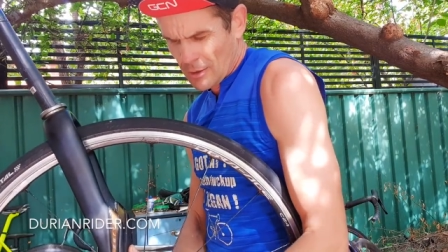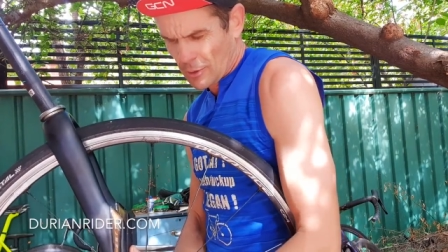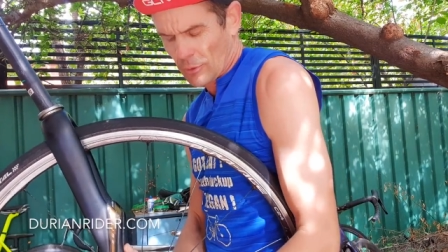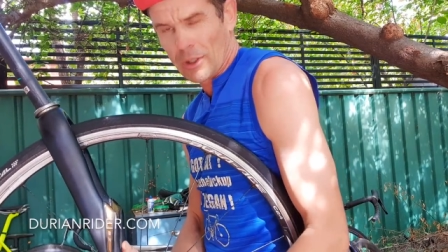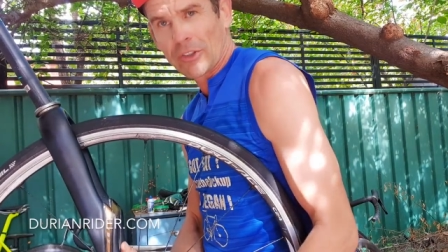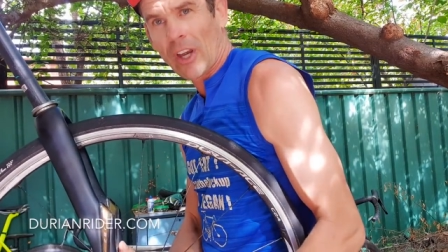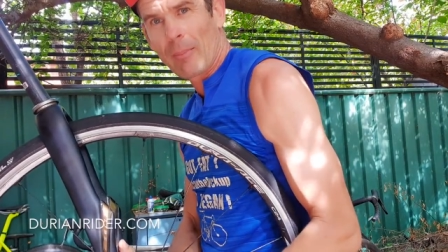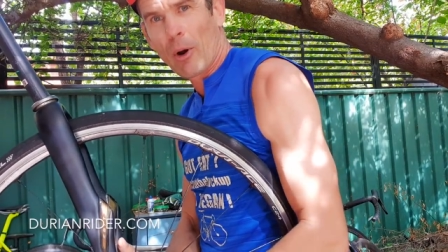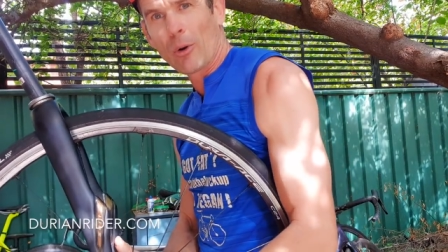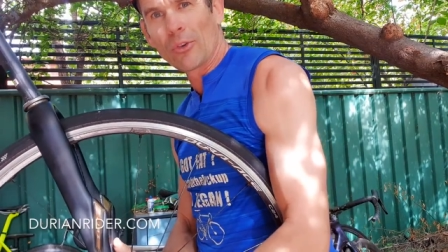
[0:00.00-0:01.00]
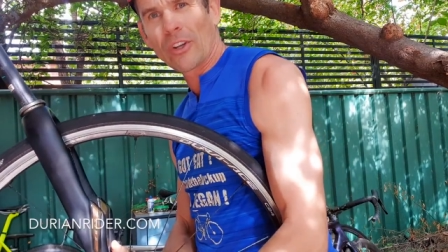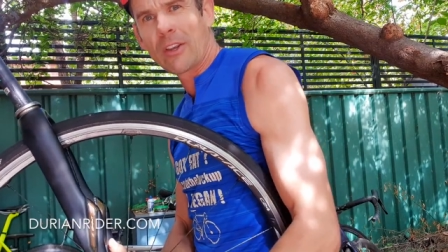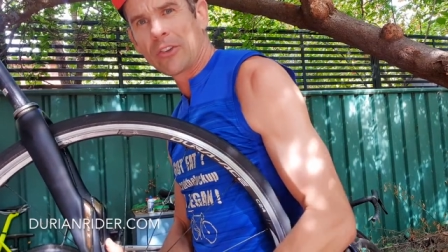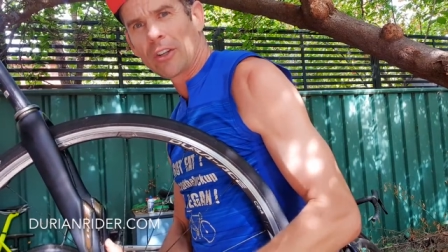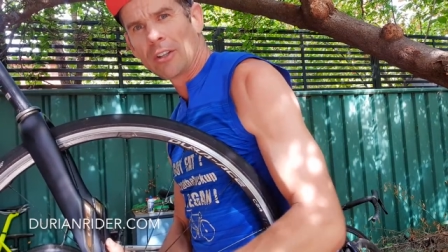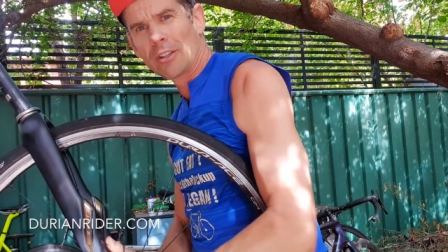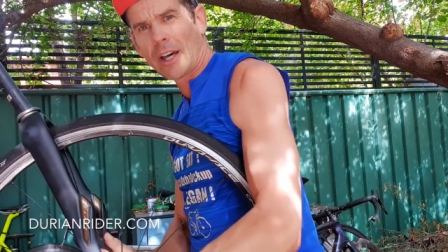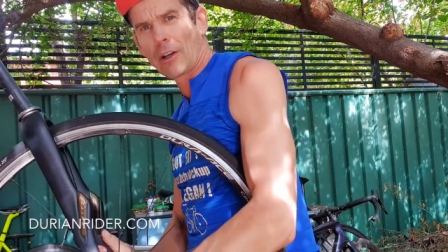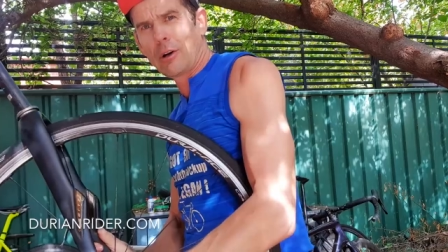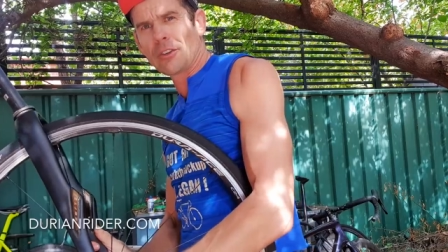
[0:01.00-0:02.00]
gonna bring SAPOL and say there's a
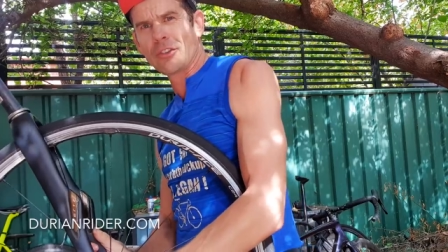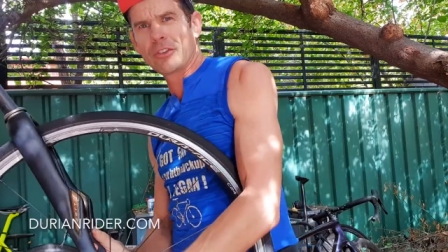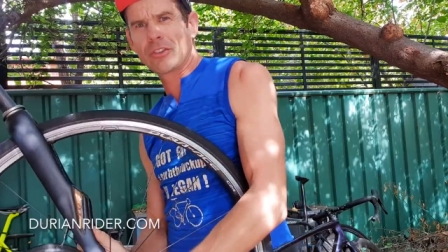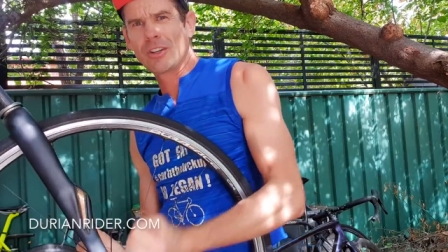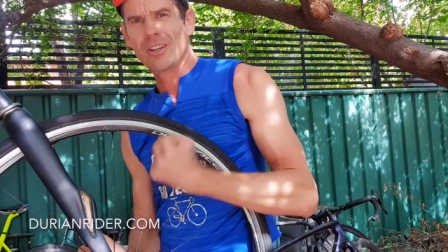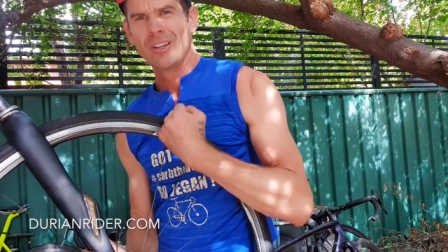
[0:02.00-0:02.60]
unlicensed,